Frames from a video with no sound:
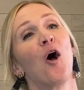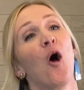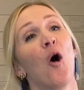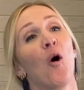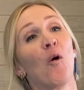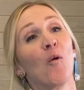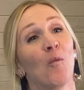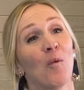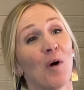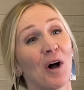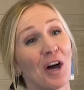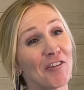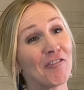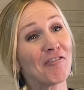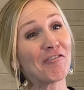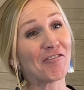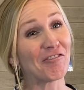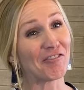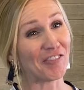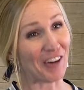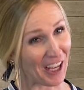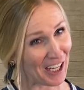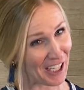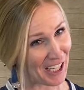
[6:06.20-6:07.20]
One
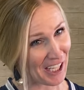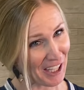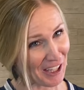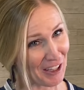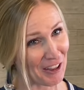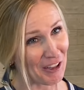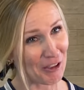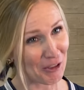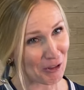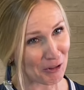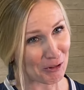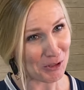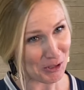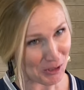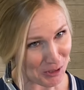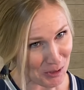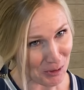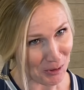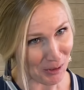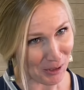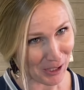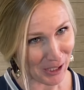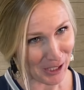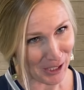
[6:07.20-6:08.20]
funny little
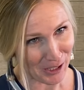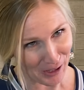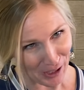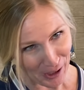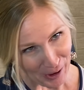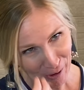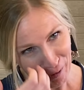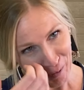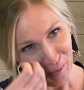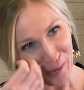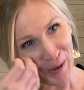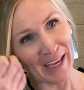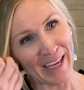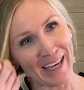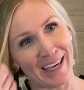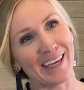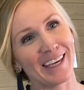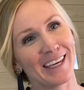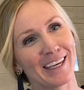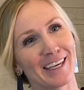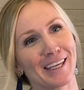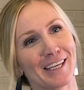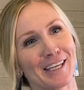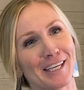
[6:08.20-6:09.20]
story, though,
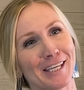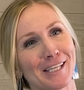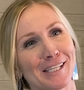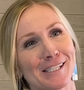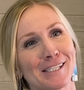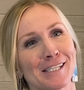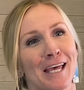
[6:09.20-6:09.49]
is